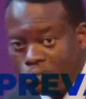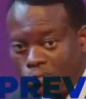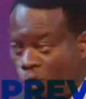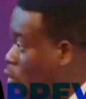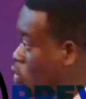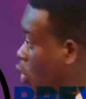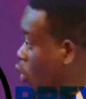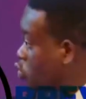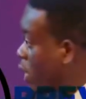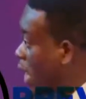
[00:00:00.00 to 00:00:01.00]
Who
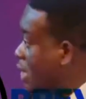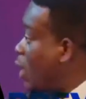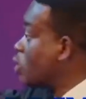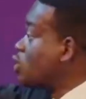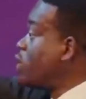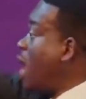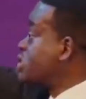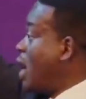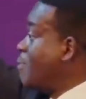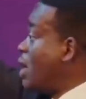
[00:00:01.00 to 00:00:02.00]
knows whether that was the only
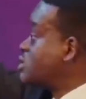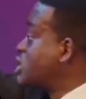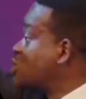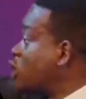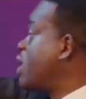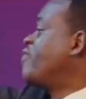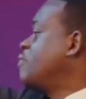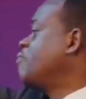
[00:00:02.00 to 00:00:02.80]
assignment Jesus gave him.